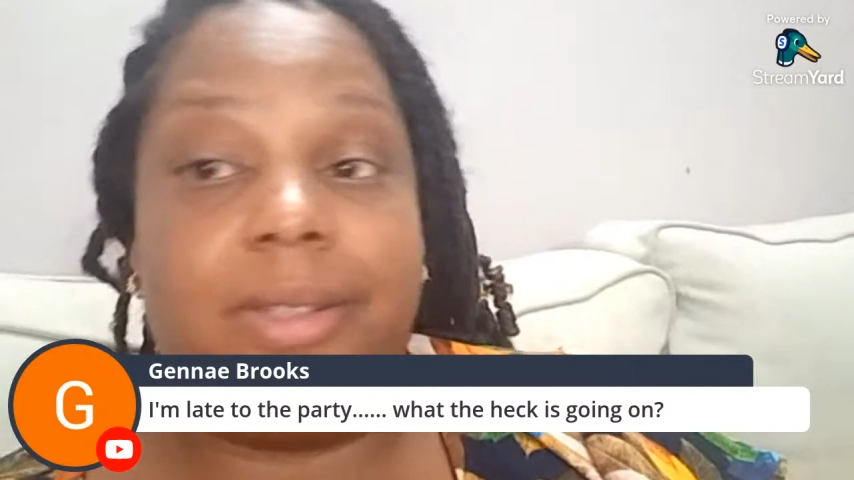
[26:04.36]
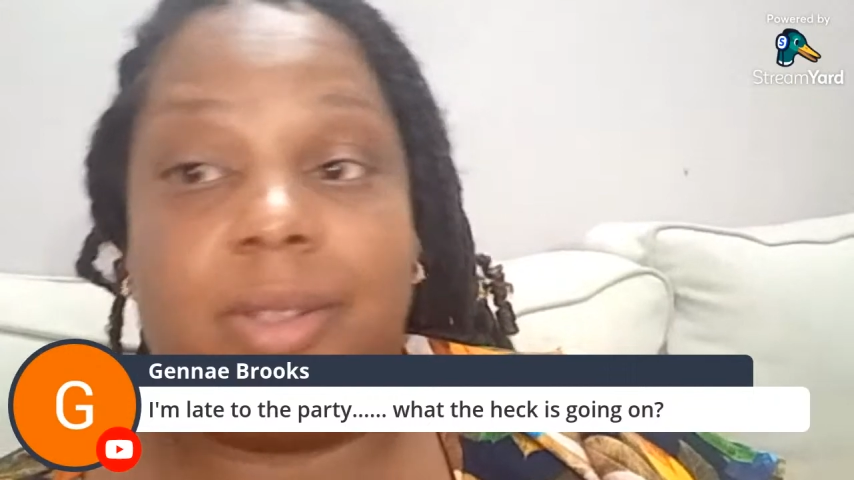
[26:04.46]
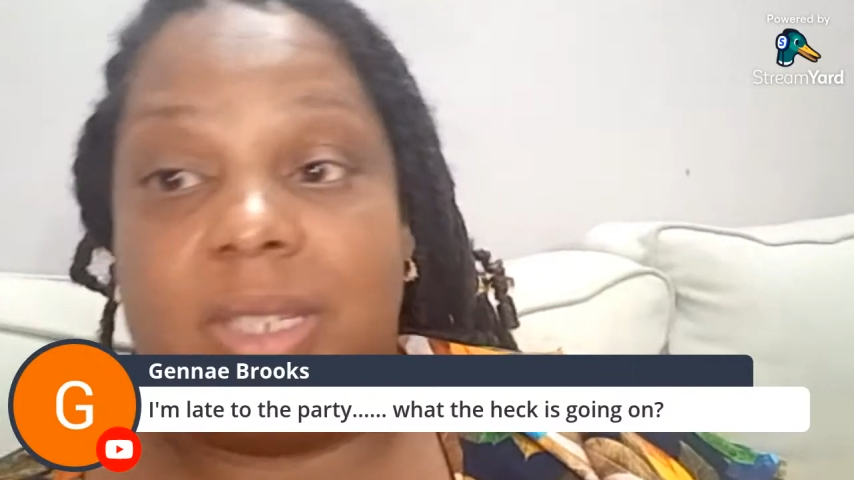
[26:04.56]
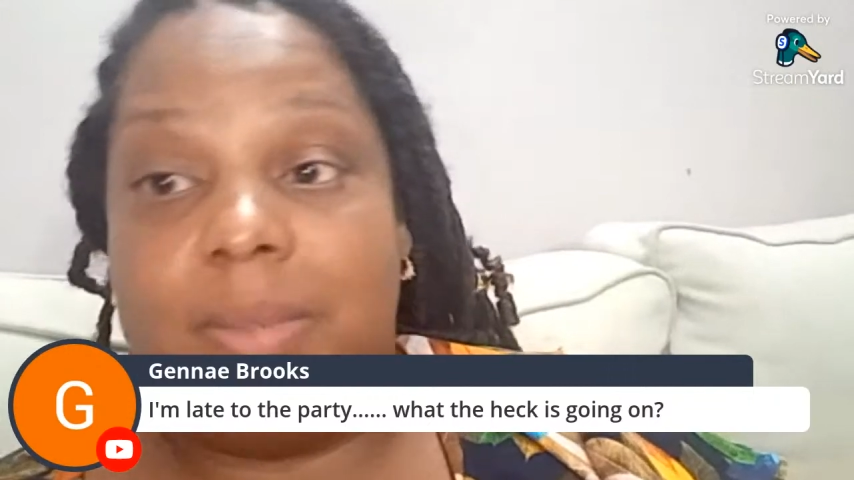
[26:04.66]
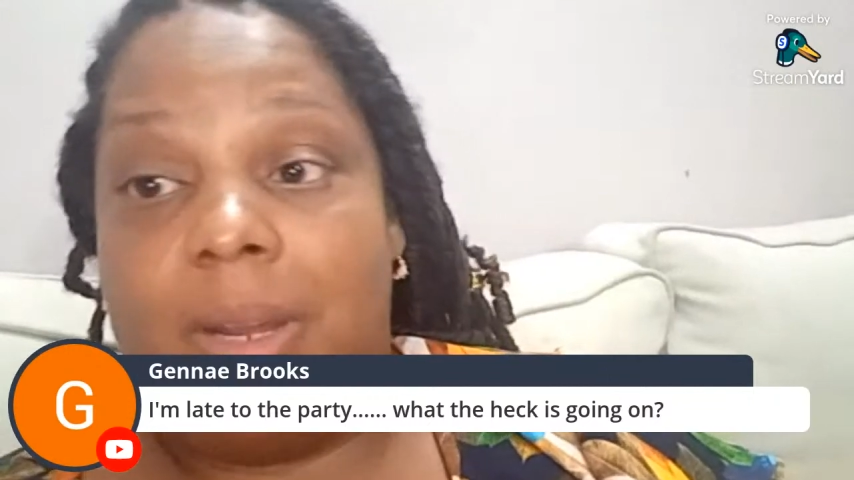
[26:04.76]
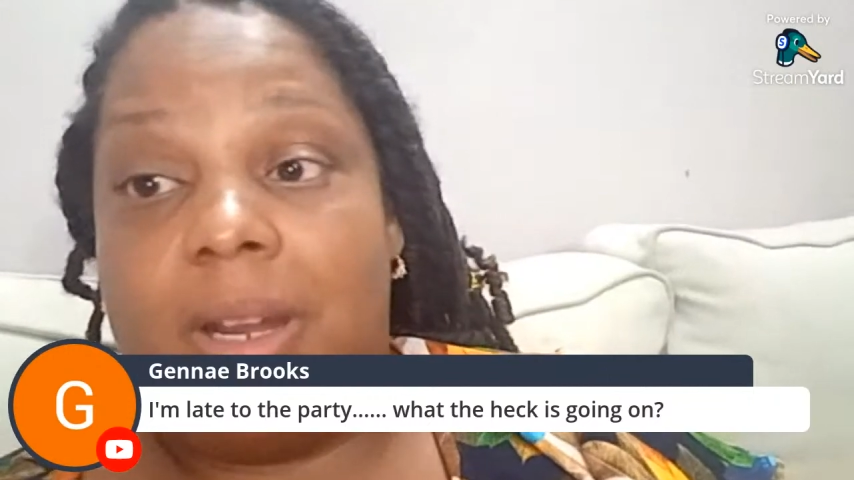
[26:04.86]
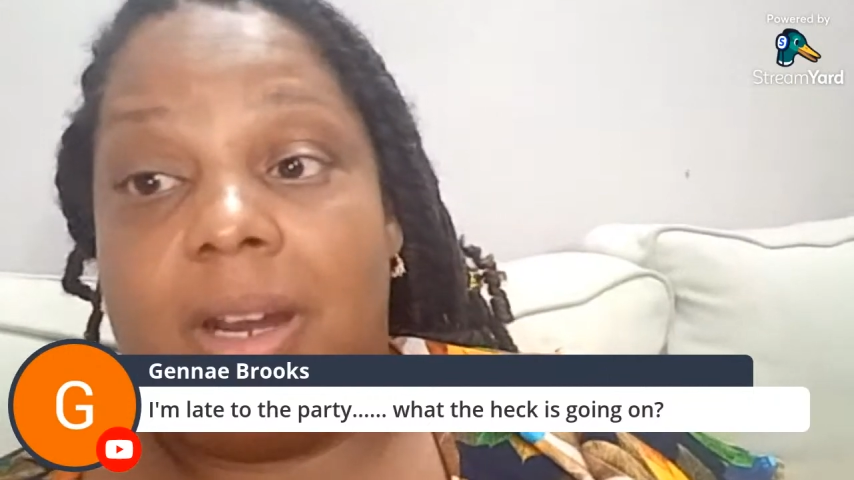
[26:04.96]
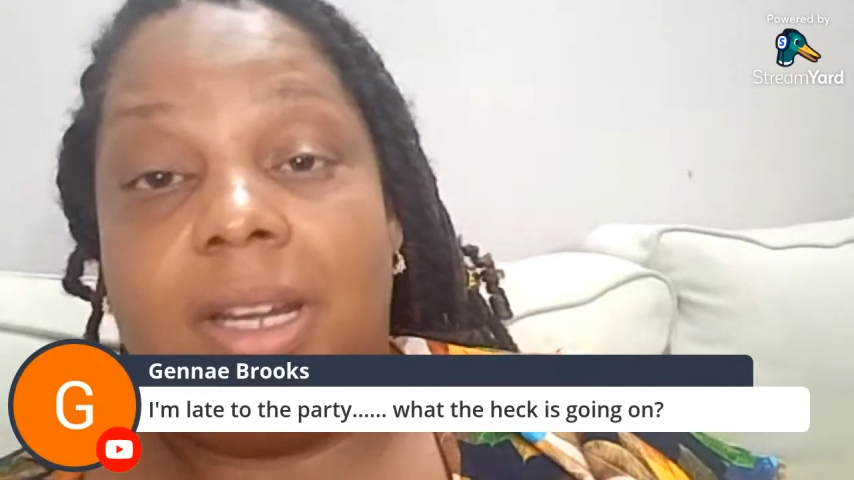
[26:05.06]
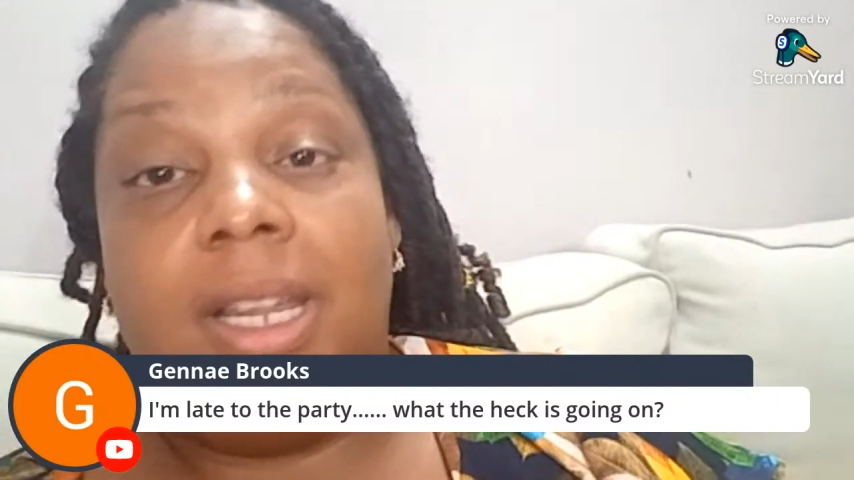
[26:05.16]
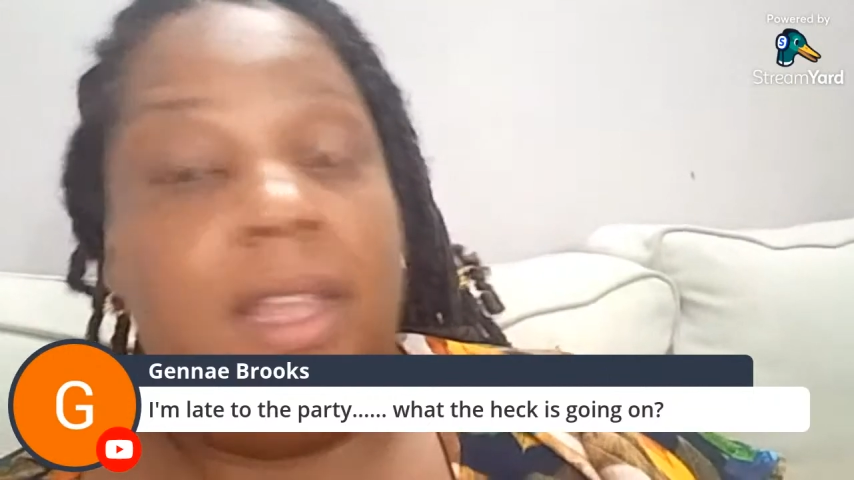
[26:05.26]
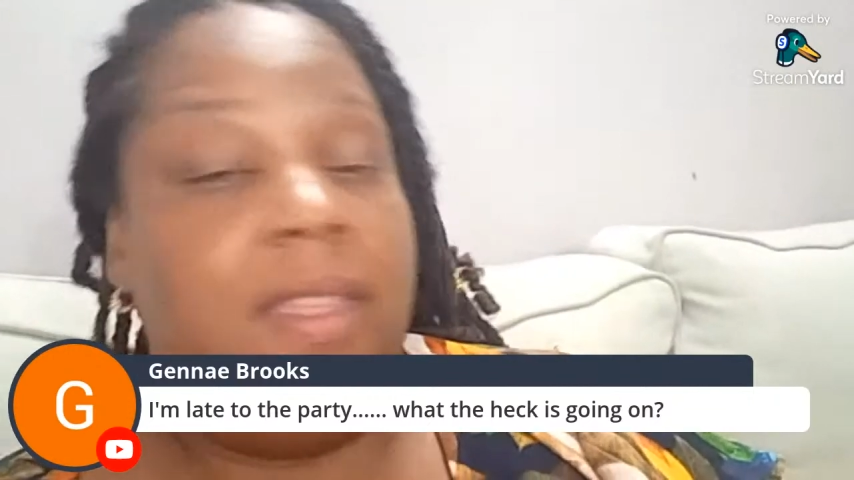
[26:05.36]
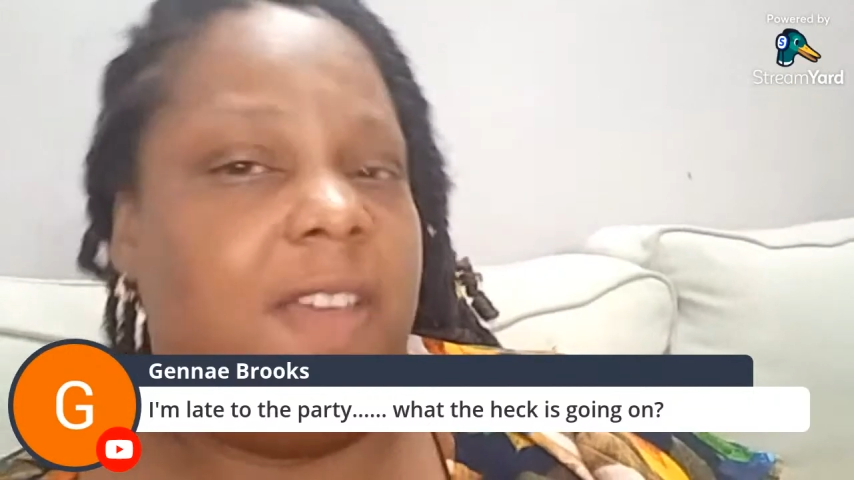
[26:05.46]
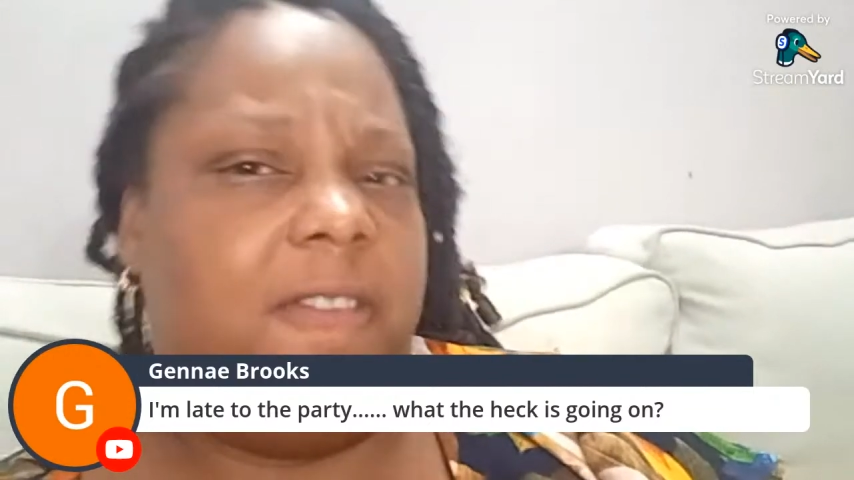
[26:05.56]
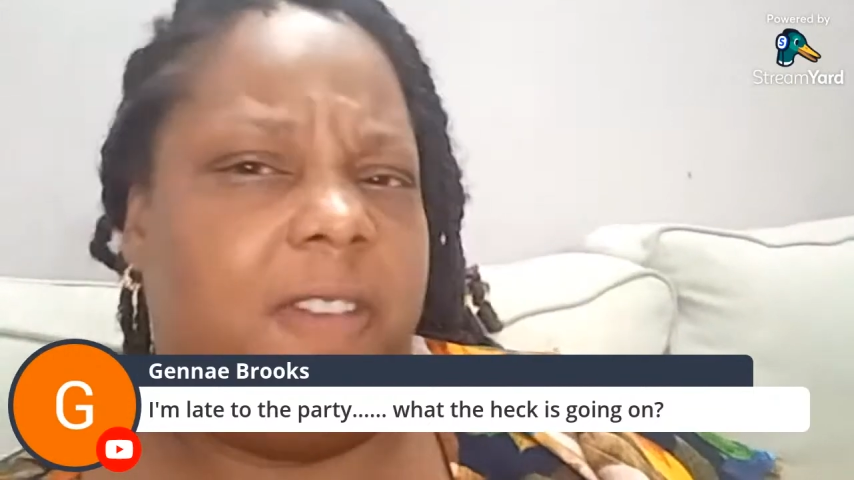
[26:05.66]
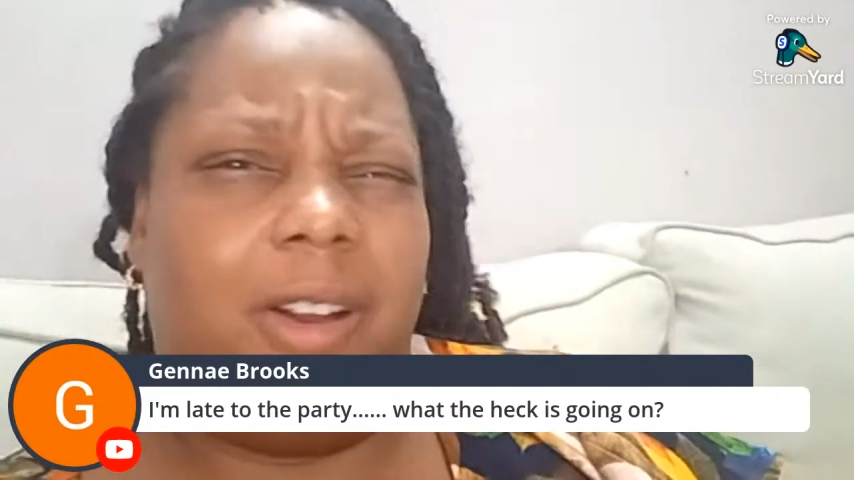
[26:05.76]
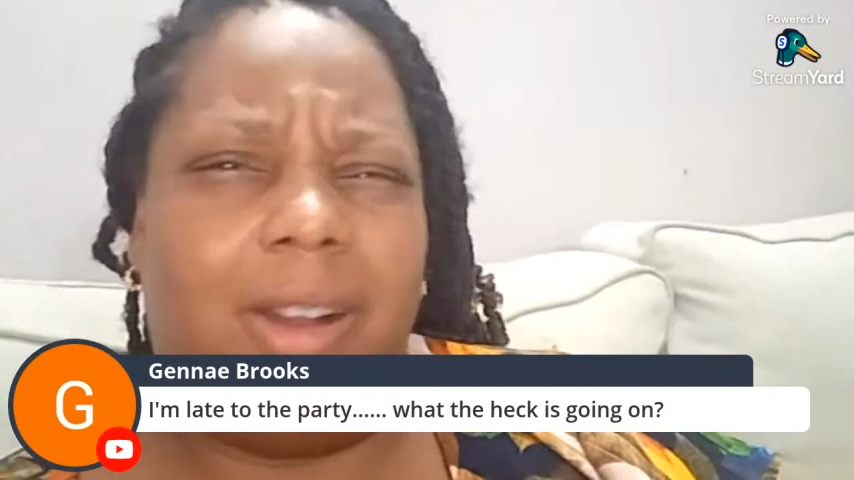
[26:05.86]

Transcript: so smart. They figure